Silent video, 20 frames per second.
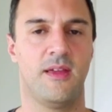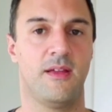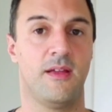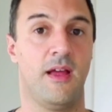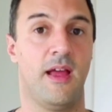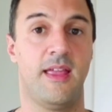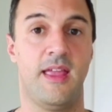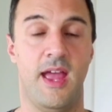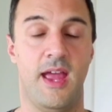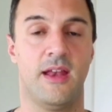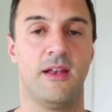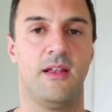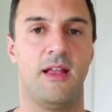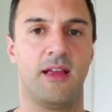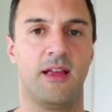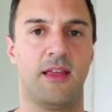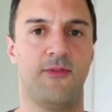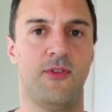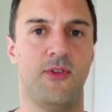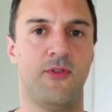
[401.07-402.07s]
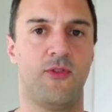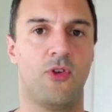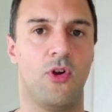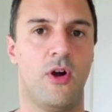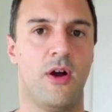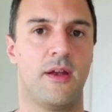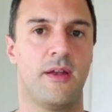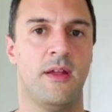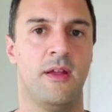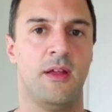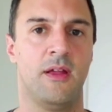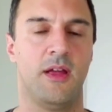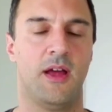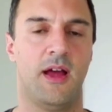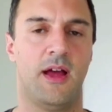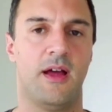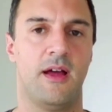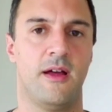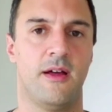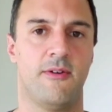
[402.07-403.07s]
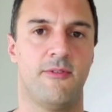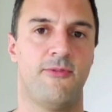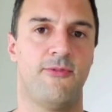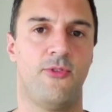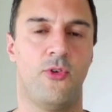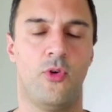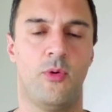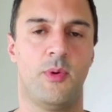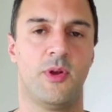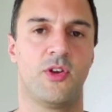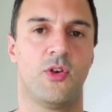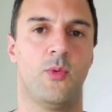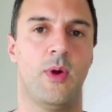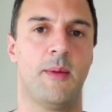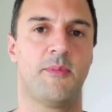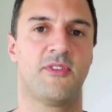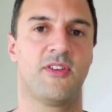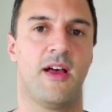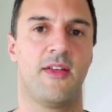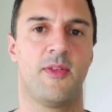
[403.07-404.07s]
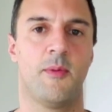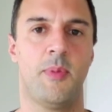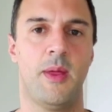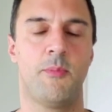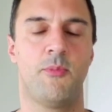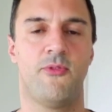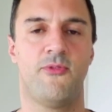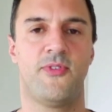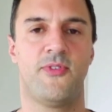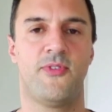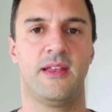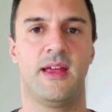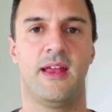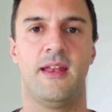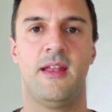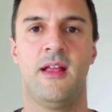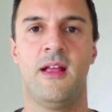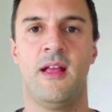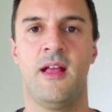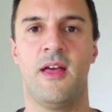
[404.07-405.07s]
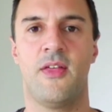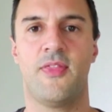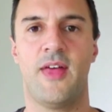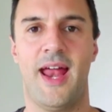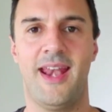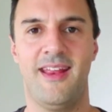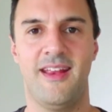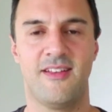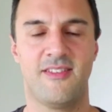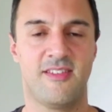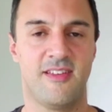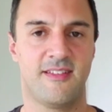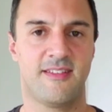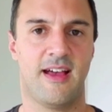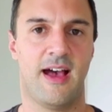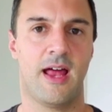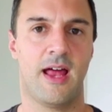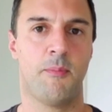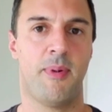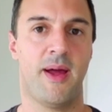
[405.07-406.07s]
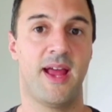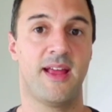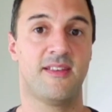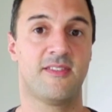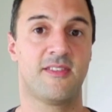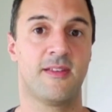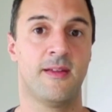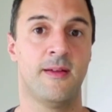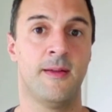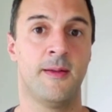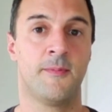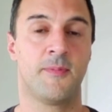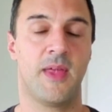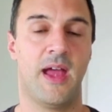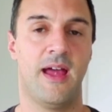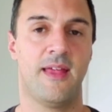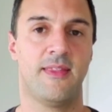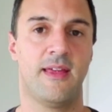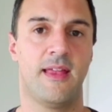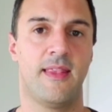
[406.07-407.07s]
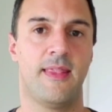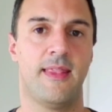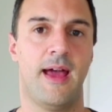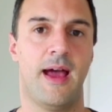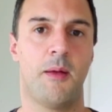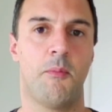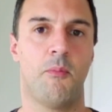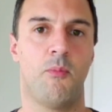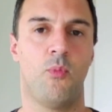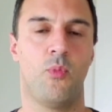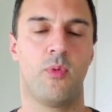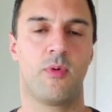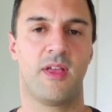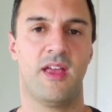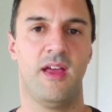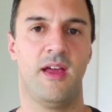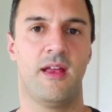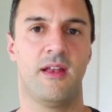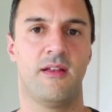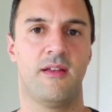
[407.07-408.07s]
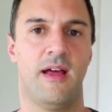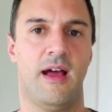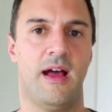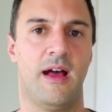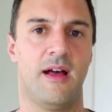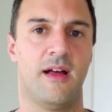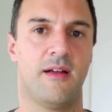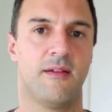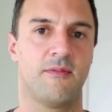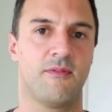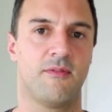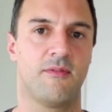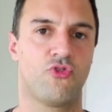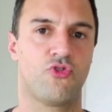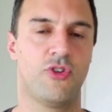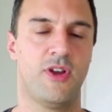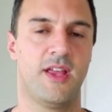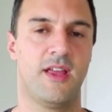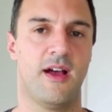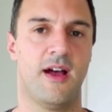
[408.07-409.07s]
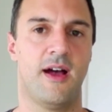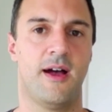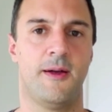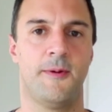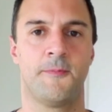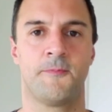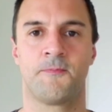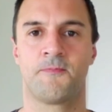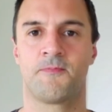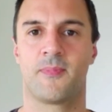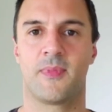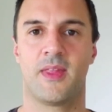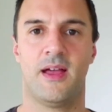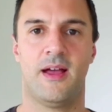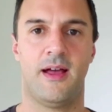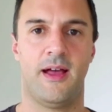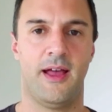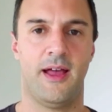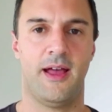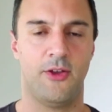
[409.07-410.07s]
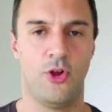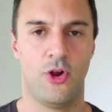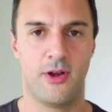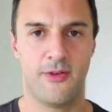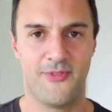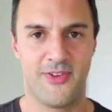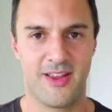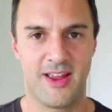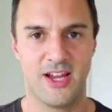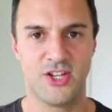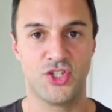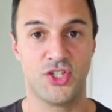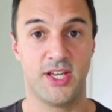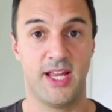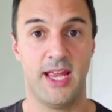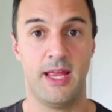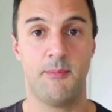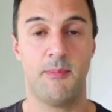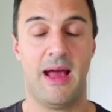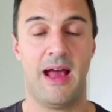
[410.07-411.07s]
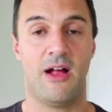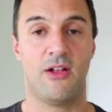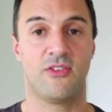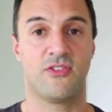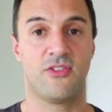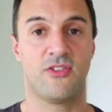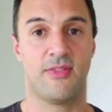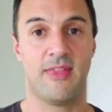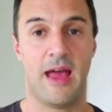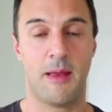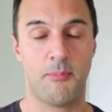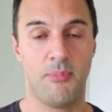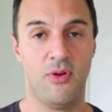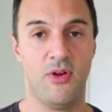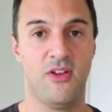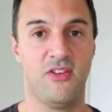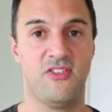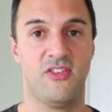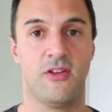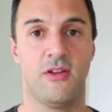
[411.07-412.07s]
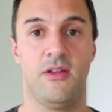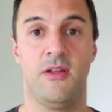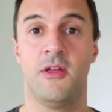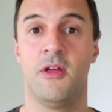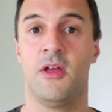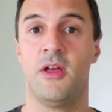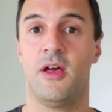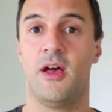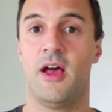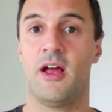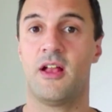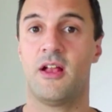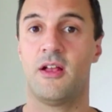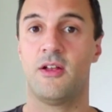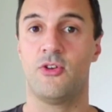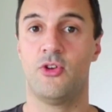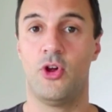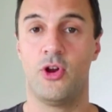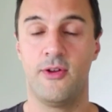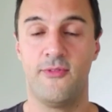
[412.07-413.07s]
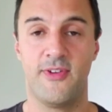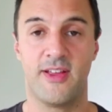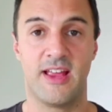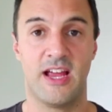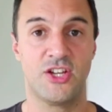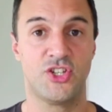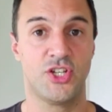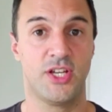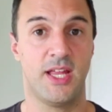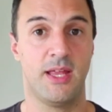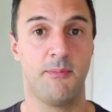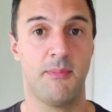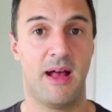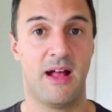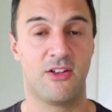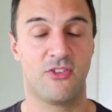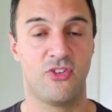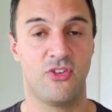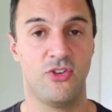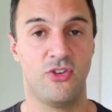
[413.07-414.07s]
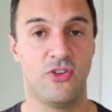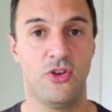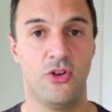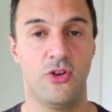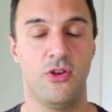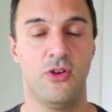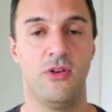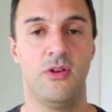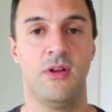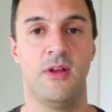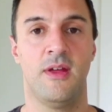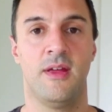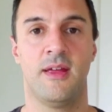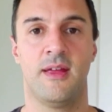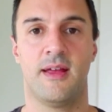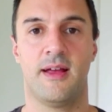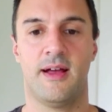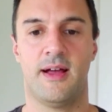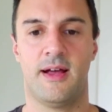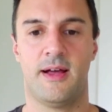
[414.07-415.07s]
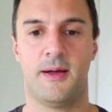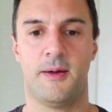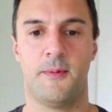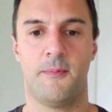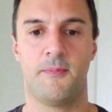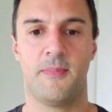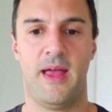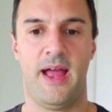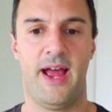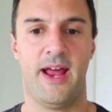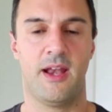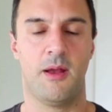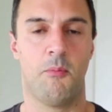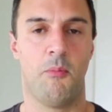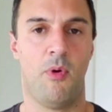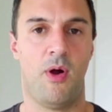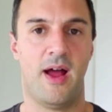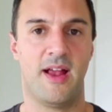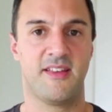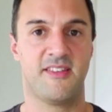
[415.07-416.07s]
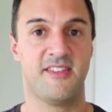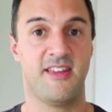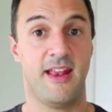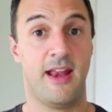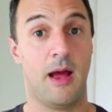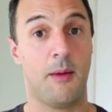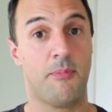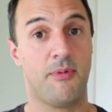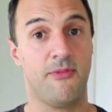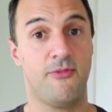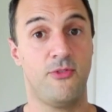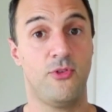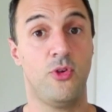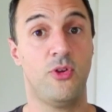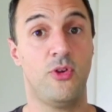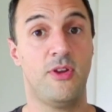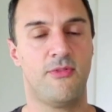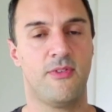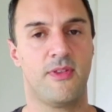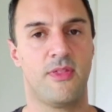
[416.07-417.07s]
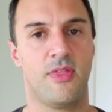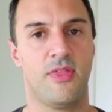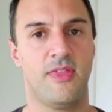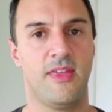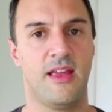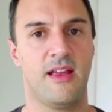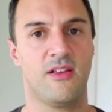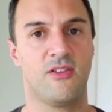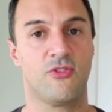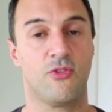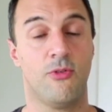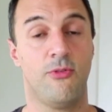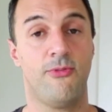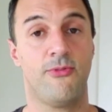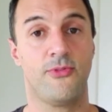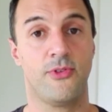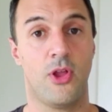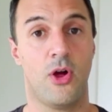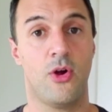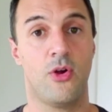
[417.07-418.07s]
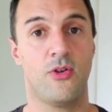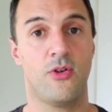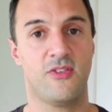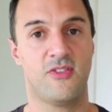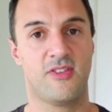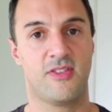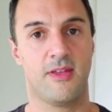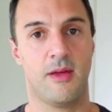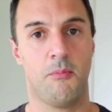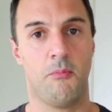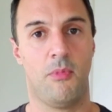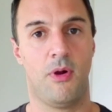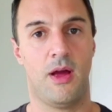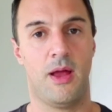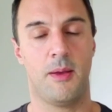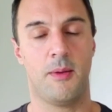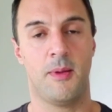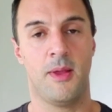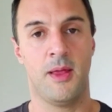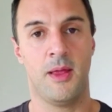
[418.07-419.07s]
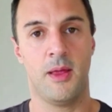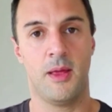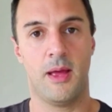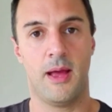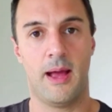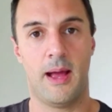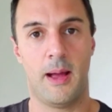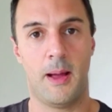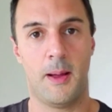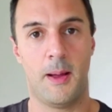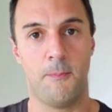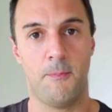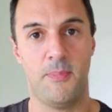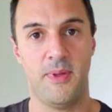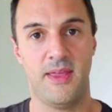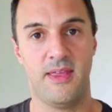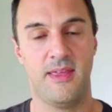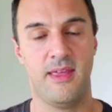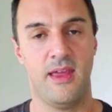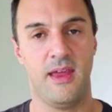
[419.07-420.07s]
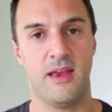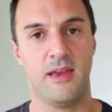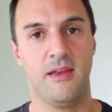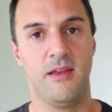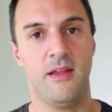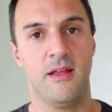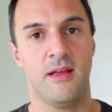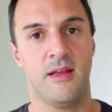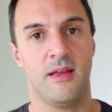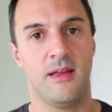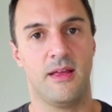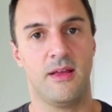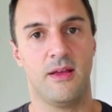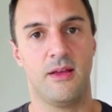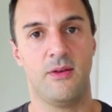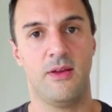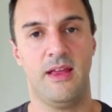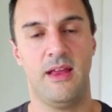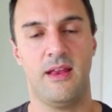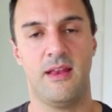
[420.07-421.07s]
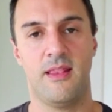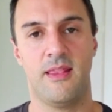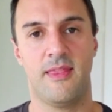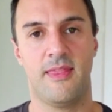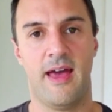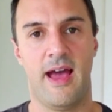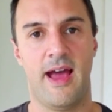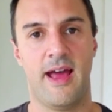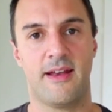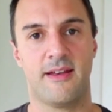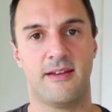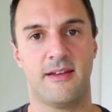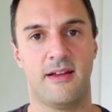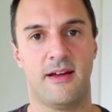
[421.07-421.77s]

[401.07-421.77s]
again, like if you've got a form on your website that people fill in, that hits your database, and then that can trigger a notification email to that person, a notification email to you, and it might set up a few different things or flows that might begin in that